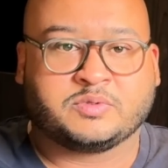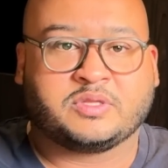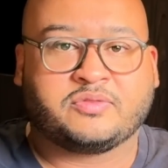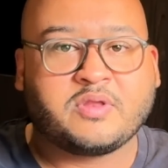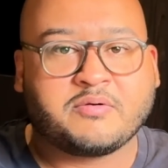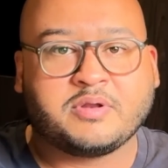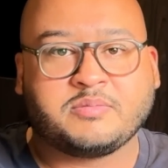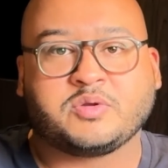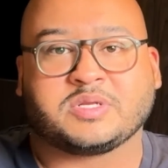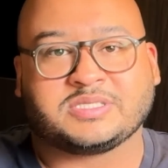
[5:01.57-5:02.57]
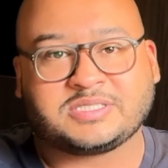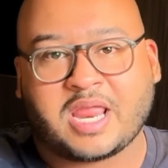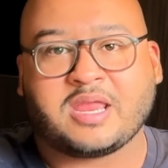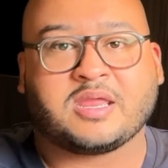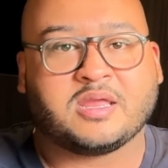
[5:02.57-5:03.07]
with Ethereum, you can
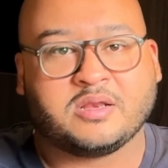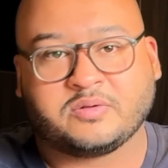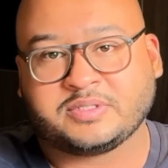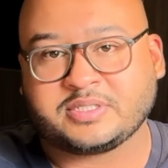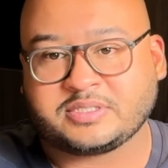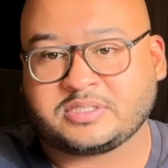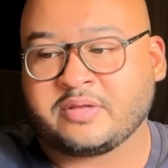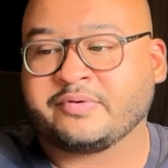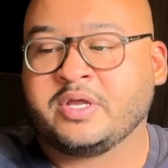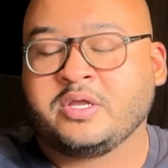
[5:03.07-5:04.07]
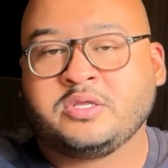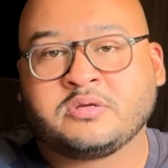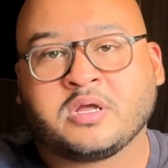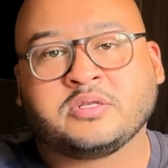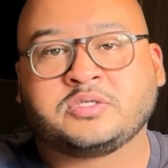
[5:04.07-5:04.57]
stake it and all this other stuff. You
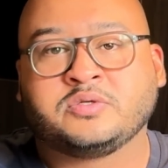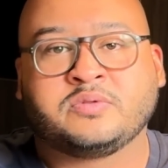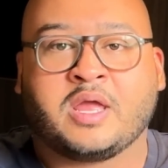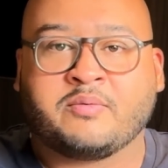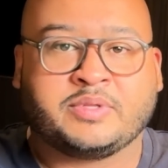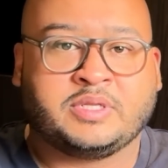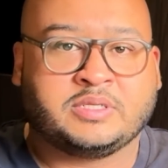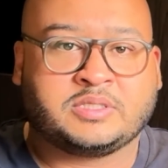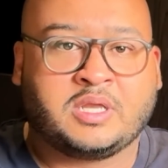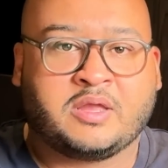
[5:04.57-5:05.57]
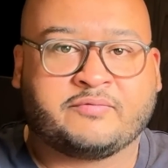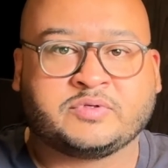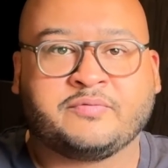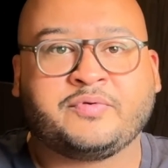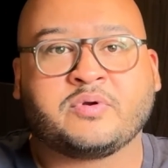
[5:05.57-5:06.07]
can't do that with the ETF. So
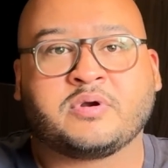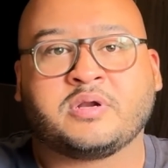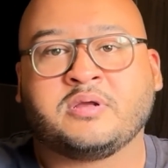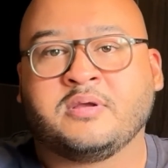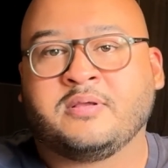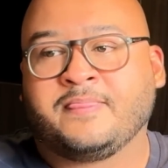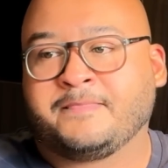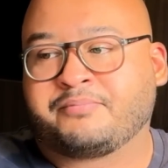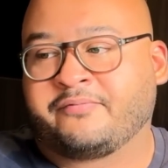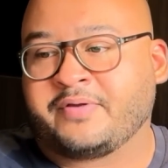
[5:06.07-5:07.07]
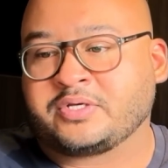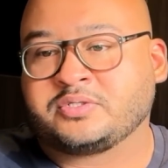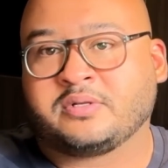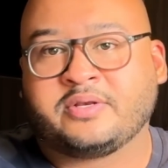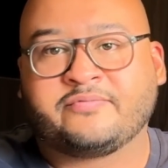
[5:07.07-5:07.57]
if you're a
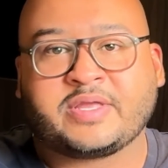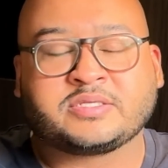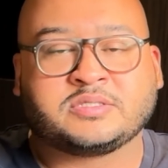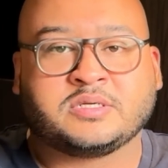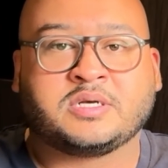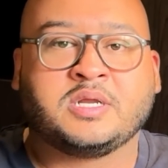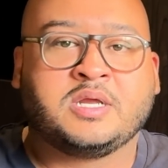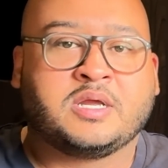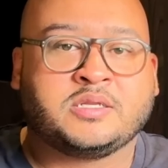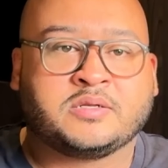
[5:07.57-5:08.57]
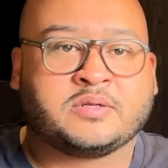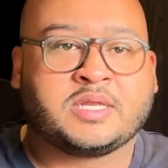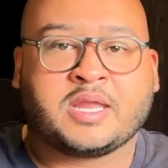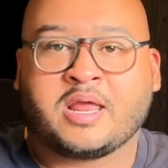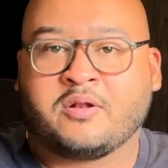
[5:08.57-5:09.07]
professional investor and you're
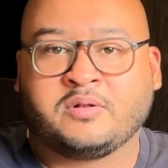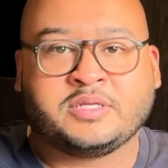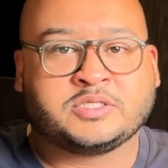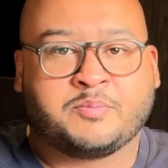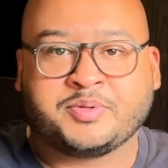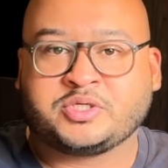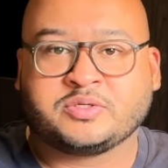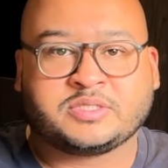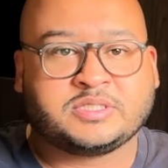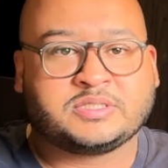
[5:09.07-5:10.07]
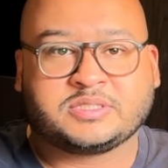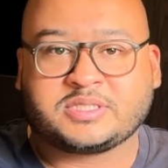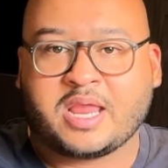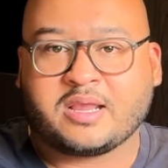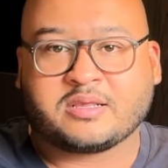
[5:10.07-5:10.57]
looking at all these opportunities to
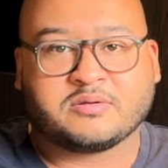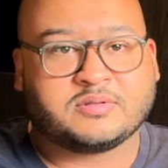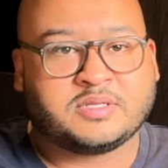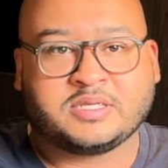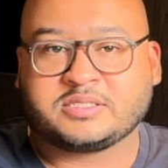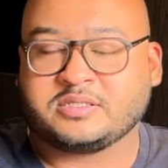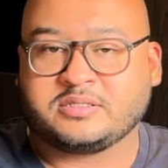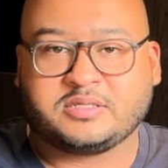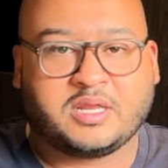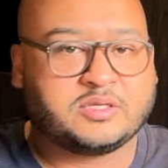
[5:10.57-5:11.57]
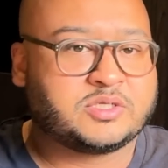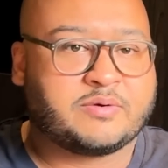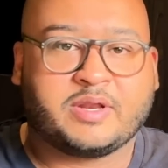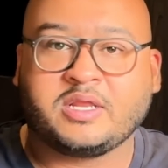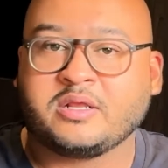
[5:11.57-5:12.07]
stake this and
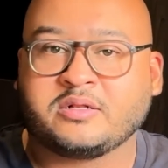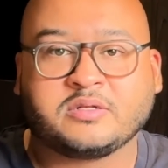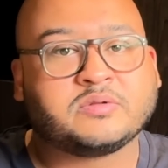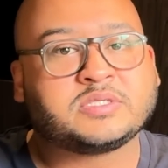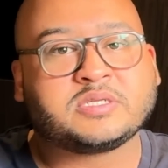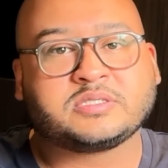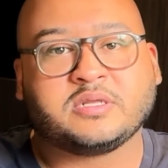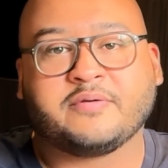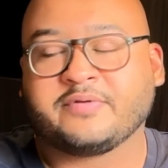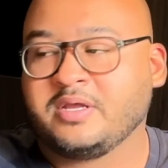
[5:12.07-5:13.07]
generate yield and all this other stuff,